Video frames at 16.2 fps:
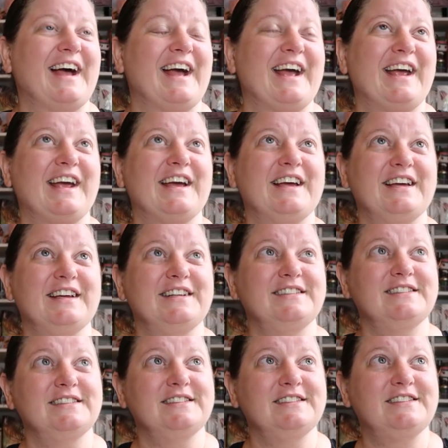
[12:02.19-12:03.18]

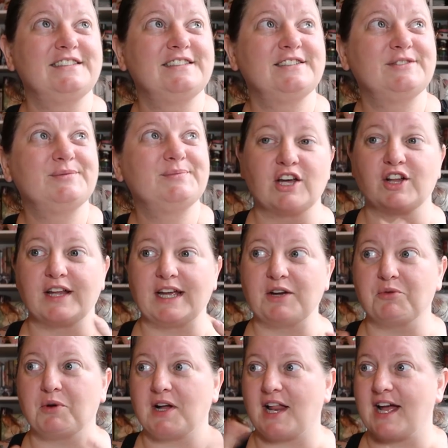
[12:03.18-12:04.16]
and he'll
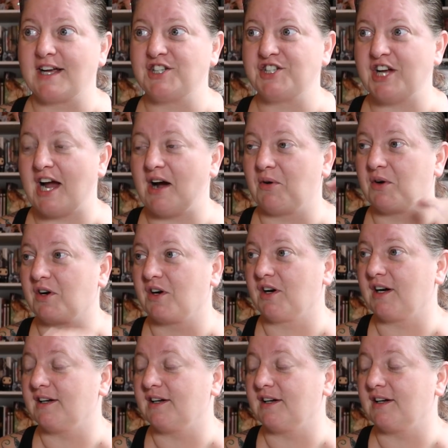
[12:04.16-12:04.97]
eat while I shower.